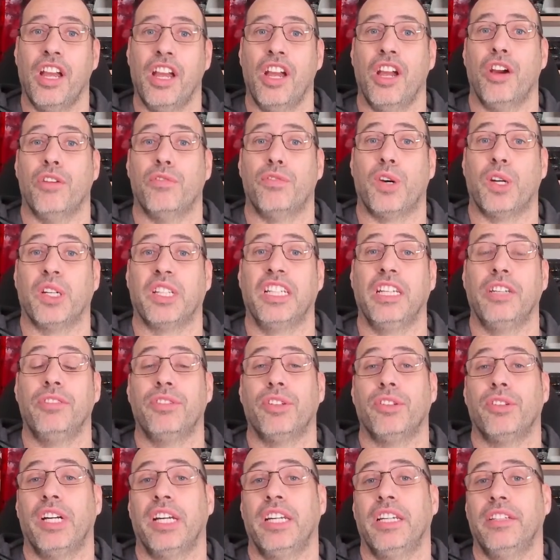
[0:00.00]
For the
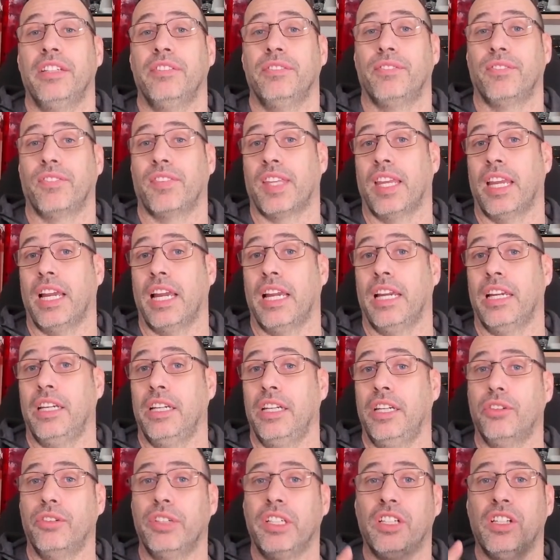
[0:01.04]
giveaway,
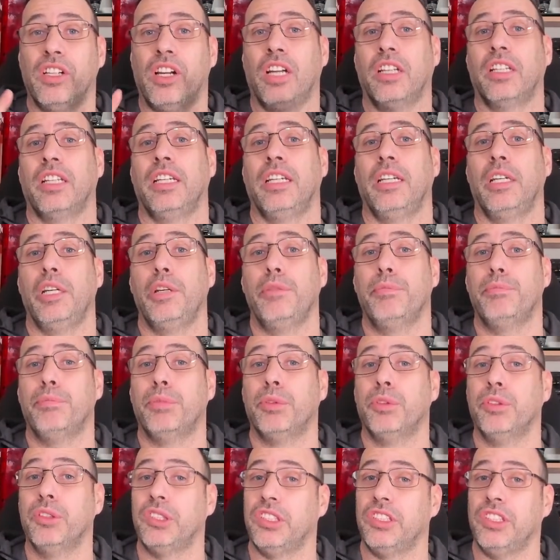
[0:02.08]
you will only
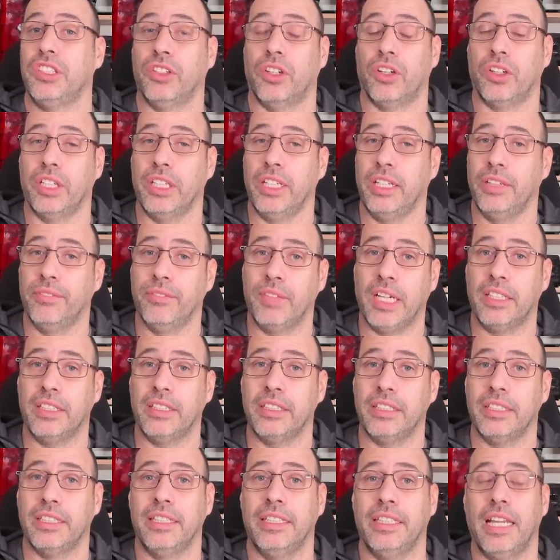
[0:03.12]
input your email
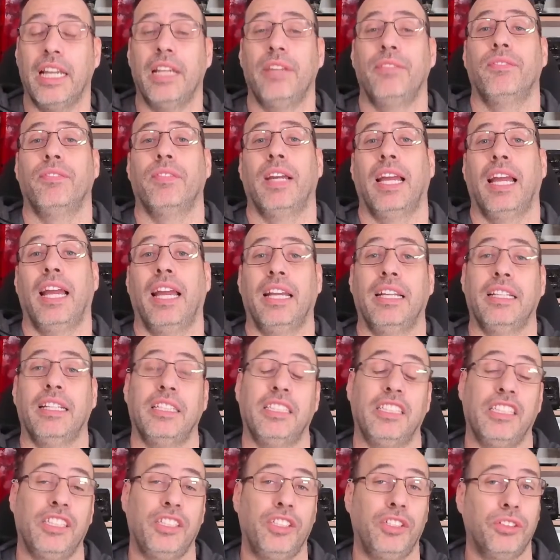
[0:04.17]
name and
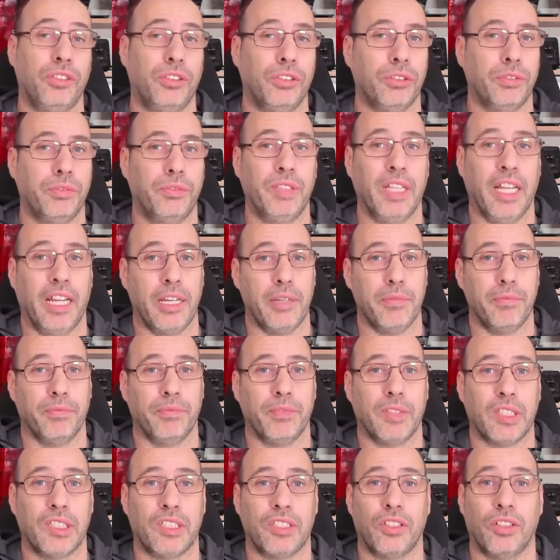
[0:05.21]
YouTube name,
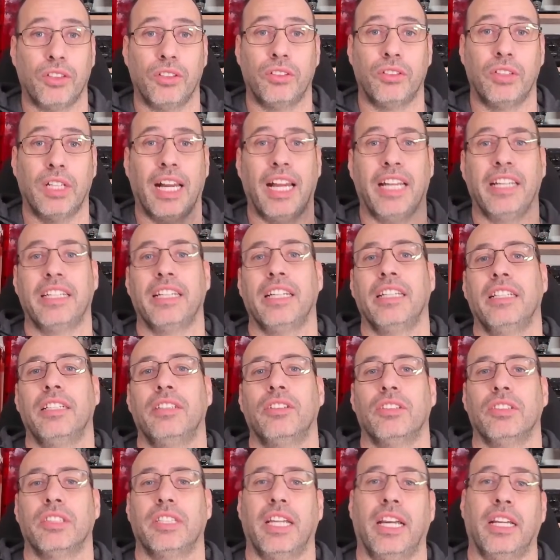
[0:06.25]
so I can
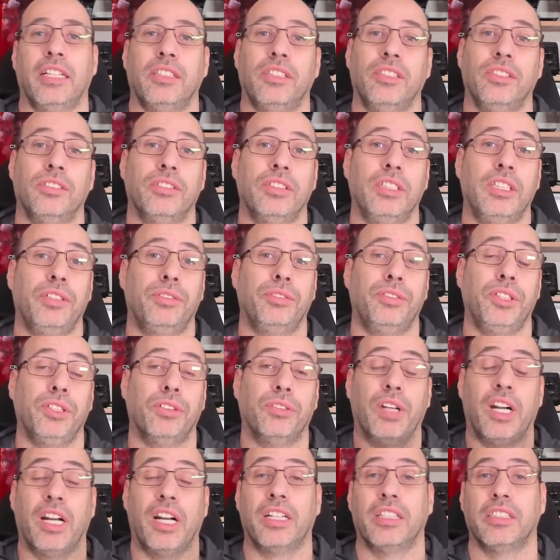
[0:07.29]
contact you if
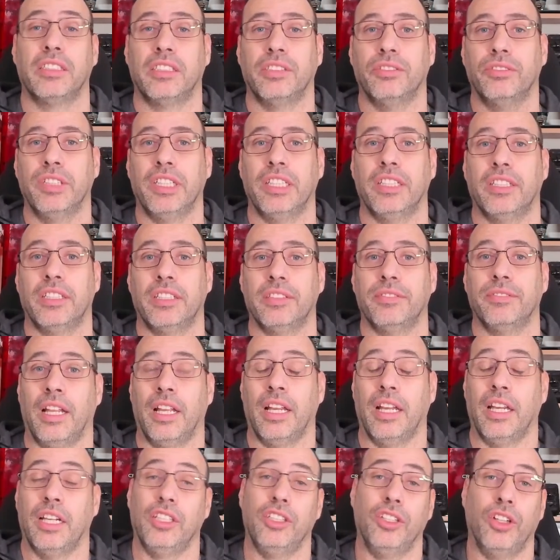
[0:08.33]
you are the winner.
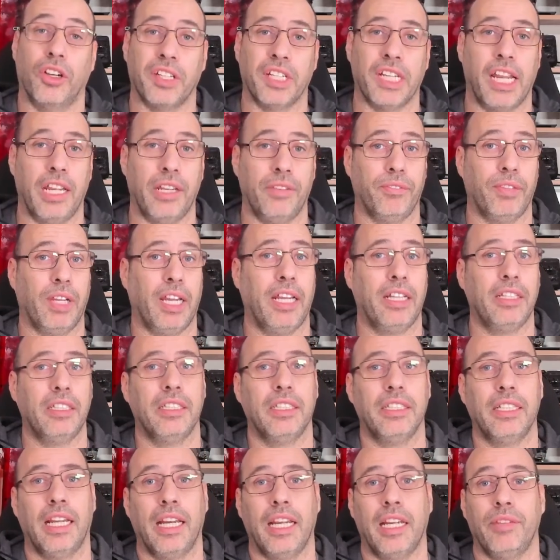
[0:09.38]
Your name and
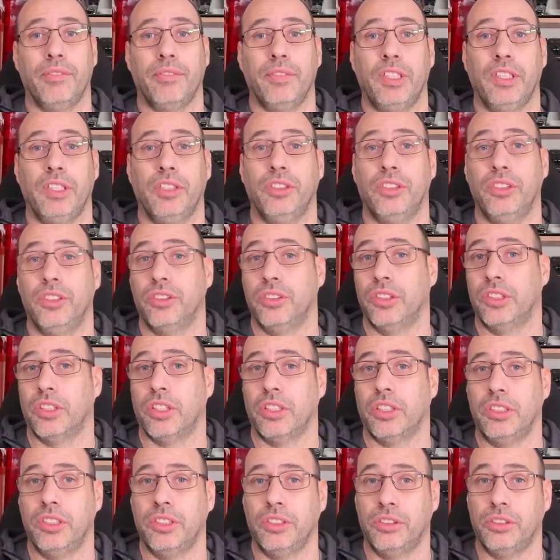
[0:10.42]
the name you use
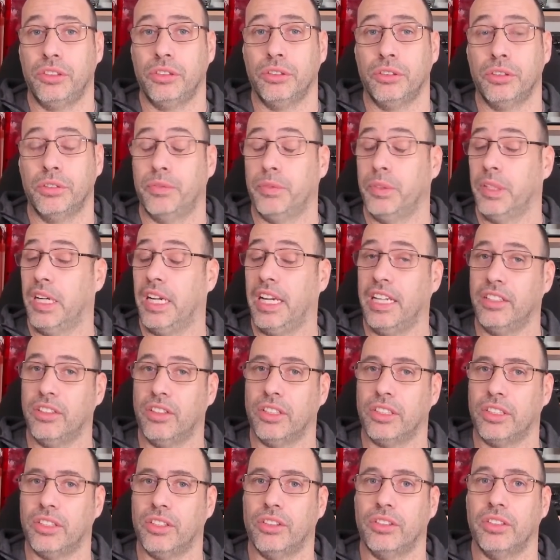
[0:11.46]
on YouTube and
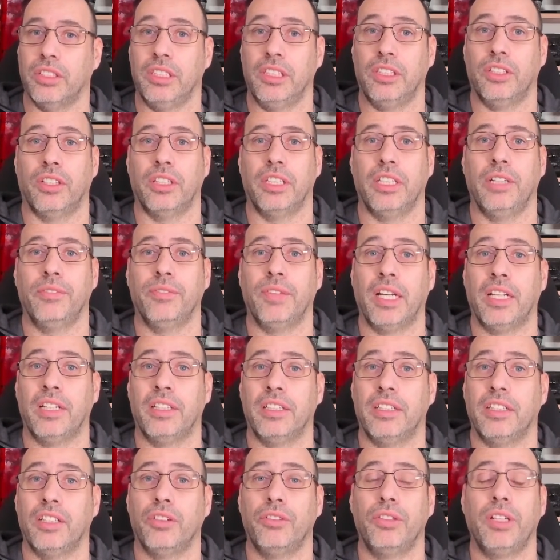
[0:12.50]
also your
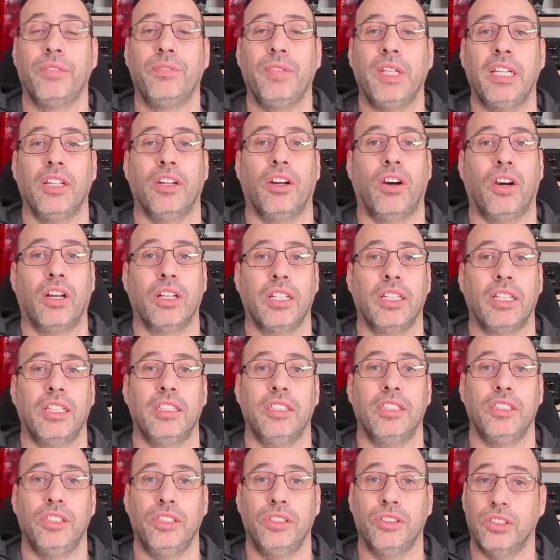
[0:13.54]
email will be only
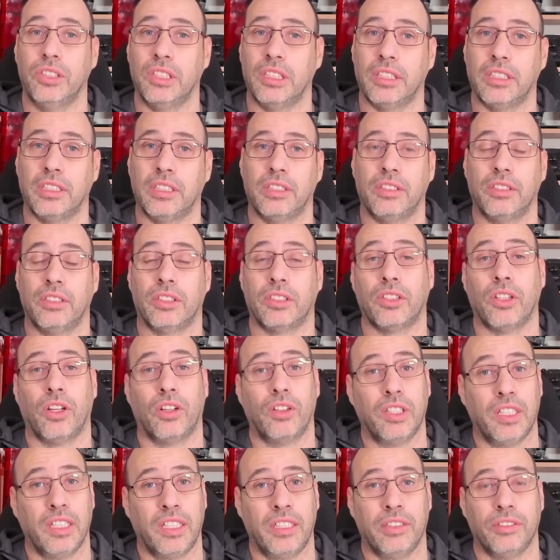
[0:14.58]
used
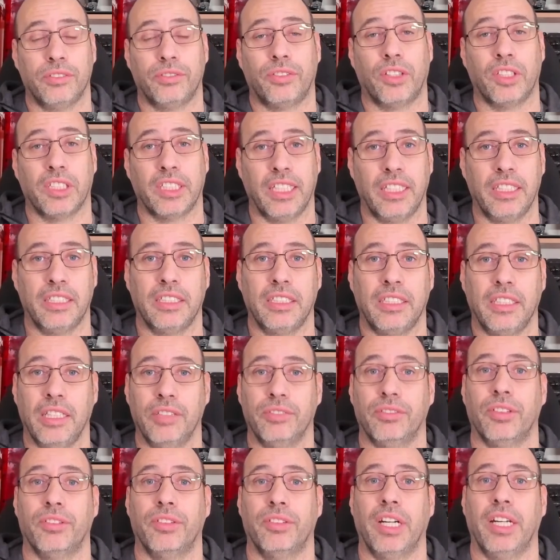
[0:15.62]
solely for this
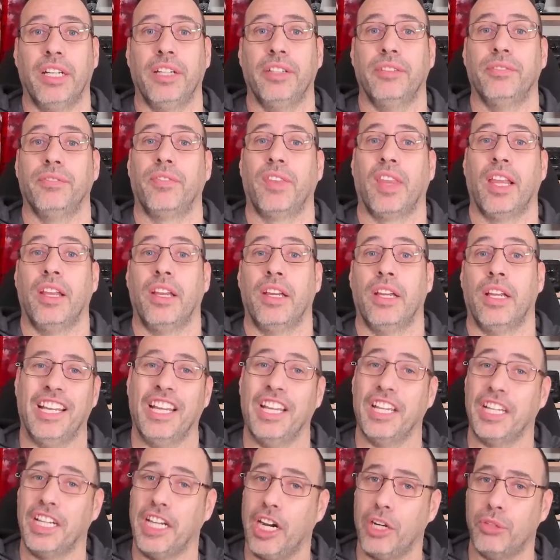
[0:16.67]
giveaway.
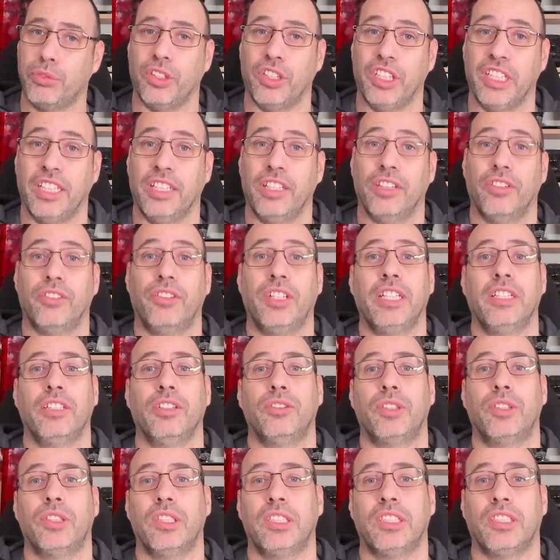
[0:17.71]
Carefully read the
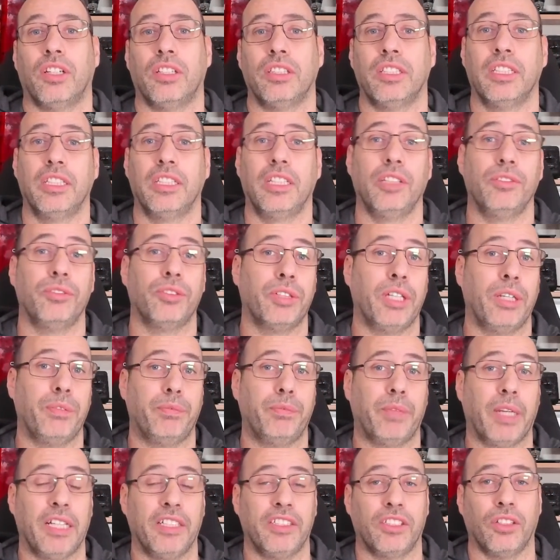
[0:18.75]
rules on the giveaway
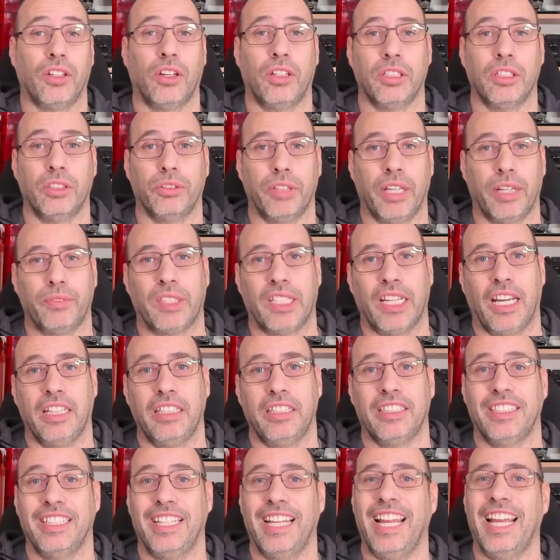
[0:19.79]
page on the
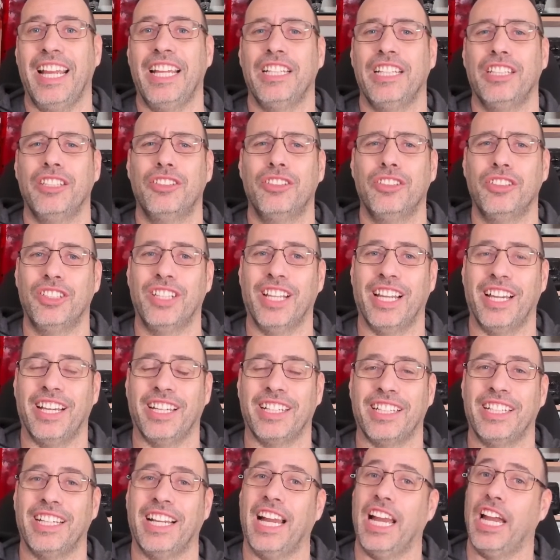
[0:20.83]
website, and good luck!
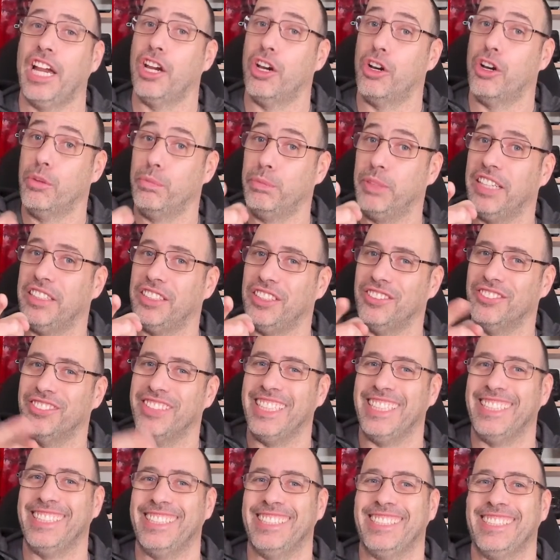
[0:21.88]
I hope that you
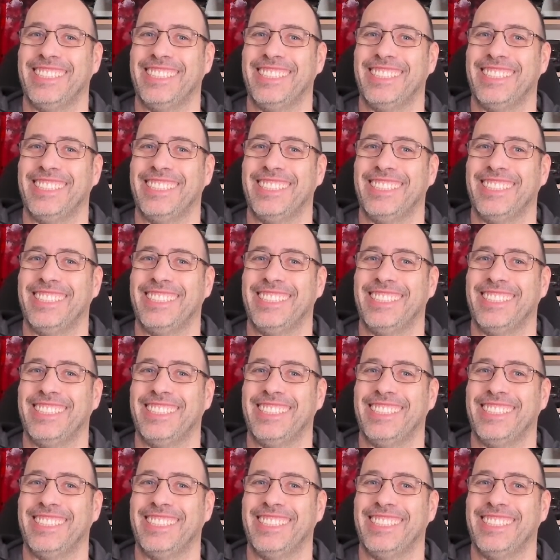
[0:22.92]
win!